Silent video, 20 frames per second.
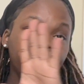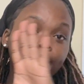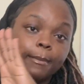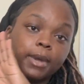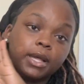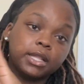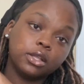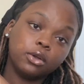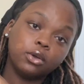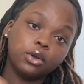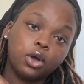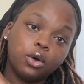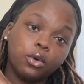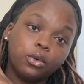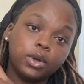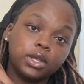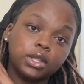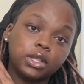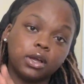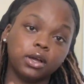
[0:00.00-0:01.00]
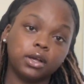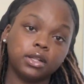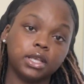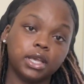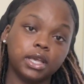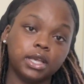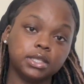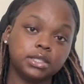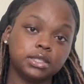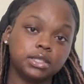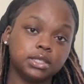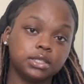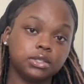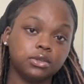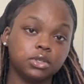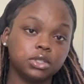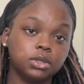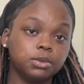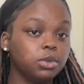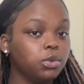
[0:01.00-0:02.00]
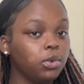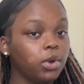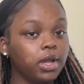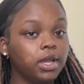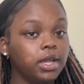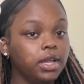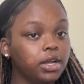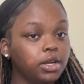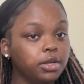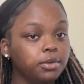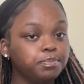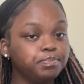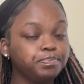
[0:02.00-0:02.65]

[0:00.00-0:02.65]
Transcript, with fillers: my logo and all that is going to be right here